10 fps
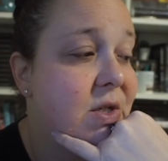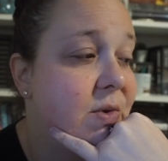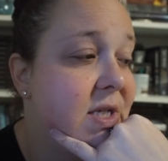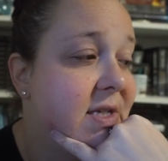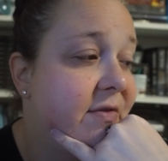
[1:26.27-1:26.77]
so
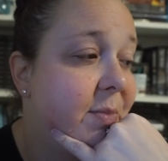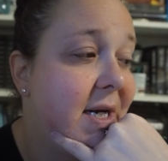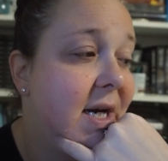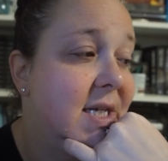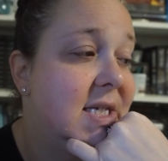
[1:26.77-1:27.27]
this stuff
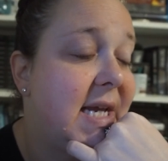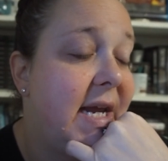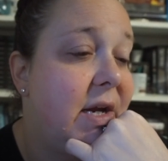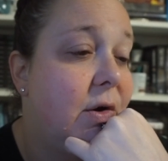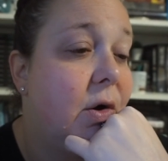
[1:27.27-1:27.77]
might not
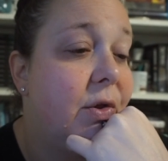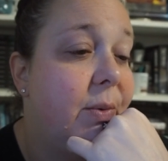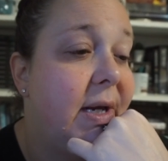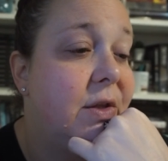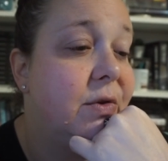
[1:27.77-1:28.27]
stay all the
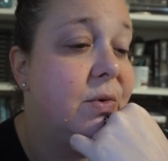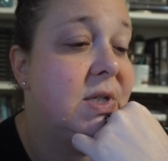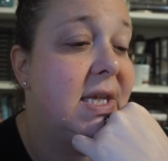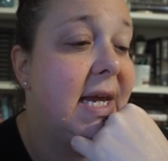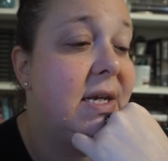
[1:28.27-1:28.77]
way through
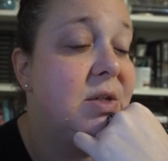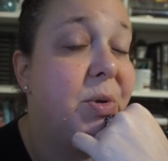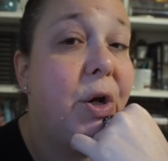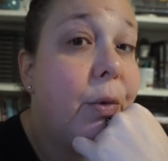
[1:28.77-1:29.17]
to the end, but